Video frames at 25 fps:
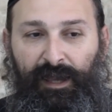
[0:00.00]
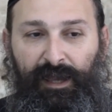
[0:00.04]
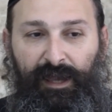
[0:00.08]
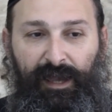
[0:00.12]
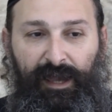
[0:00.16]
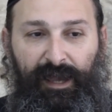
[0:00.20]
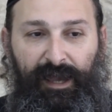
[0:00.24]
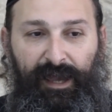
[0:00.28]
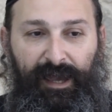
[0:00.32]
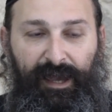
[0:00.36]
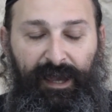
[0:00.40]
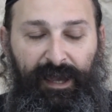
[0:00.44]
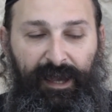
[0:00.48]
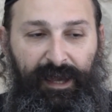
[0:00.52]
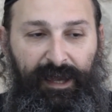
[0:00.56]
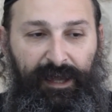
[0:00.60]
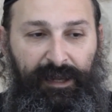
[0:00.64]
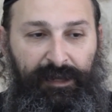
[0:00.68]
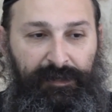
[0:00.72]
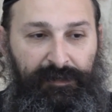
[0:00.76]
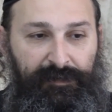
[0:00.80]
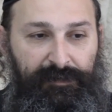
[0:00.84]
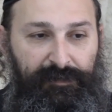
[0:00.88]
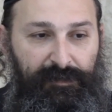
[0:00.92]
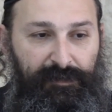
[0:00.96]

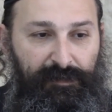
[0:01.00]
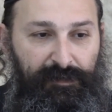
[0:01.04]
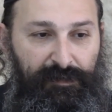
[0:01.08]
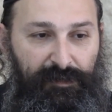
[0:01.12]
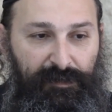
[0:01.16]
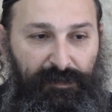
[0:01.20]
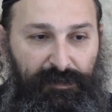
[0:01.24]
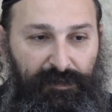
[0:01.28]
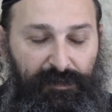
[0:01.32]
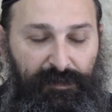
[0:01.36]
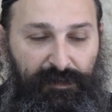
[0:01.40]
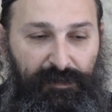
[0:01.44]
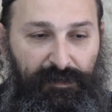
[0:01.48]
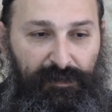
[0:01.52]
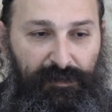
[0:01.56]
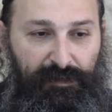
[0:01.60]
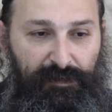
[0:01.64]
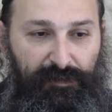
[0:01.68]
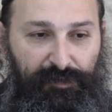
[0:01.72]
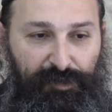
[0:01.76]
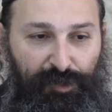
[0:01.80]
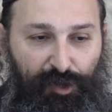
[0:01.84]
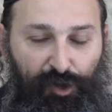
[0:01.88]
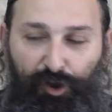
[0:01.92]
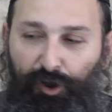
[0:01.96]
And
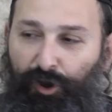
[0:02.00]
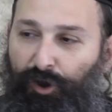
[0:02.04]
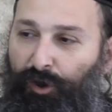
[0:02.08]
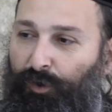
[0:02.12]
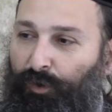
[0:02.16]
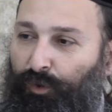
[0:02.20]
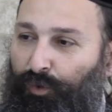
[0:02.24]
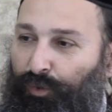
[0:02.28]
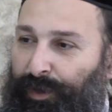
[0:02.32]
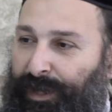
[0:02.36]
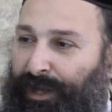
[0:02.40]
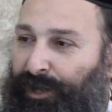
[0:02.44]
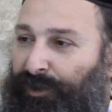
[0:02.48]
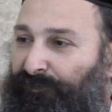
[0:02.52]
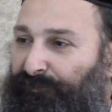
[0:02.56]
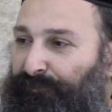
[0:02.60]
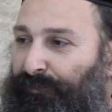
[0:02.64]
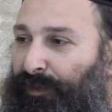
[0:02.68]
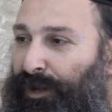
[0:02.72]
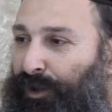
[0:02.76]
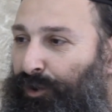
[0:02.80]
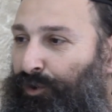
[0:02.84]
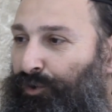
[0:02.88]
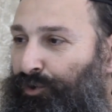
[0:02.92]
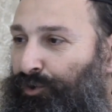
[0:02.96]
the whole week of
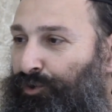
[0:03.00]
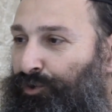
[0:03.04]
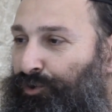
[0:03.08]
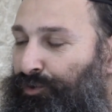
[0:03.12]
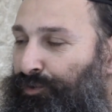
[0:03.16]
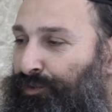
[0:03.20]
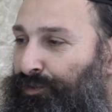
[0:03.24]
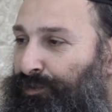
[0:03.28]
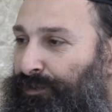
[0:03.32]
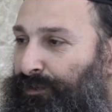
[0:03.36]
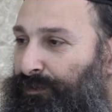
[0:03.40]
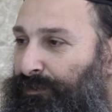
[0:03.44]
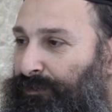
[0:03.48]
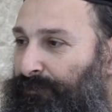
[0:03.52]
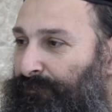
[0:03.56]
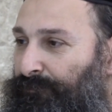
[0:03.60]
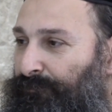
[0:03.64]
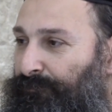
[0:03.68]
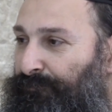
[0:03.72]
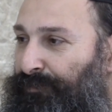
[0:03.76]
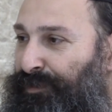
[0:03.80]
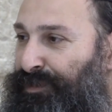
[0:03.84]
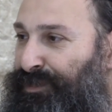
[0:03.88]
Malchut,